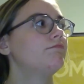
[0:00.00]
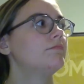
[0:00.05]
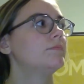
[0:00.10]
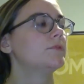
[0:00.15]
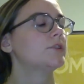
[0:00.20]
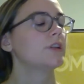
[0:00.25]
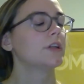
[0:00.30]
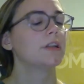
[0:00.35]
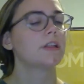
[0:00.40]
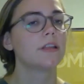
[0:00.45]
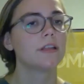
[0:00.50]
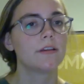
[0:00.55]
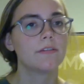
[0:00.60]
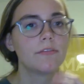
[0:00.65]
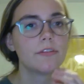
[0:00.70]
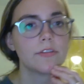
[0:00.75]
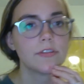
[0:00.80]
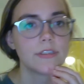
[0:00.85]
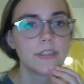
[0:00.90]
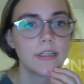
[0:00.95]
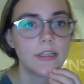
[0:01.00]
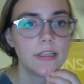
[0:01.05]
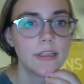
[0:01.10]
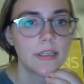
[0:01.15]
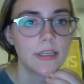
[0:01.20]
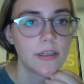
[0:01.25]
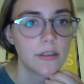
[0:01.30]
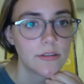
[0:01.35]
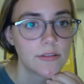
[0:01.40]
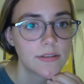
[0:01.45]
Trying to think if there's
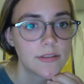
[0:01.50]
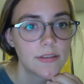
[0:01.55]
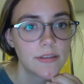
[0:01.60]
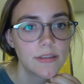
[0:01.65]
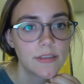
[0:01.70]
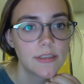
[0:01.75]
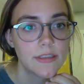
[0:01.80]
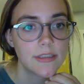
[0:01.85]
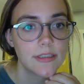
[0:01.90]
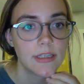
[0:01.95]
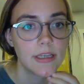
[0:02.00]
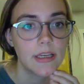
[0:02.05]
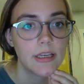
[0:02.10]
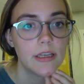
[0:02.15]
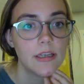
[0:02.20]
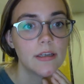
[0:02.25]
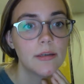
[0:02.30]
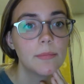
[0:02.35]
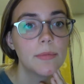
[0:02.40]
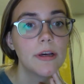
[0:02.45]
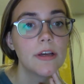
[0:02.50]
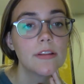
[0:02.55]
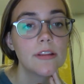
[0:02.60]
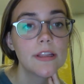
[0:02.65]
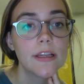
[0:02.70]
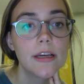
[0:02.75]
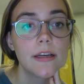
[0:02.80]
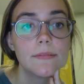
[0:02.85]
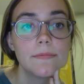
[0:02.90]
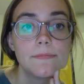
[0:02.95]
anything else to say about
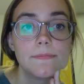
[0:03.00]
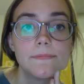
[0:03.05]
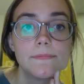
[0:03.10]
that.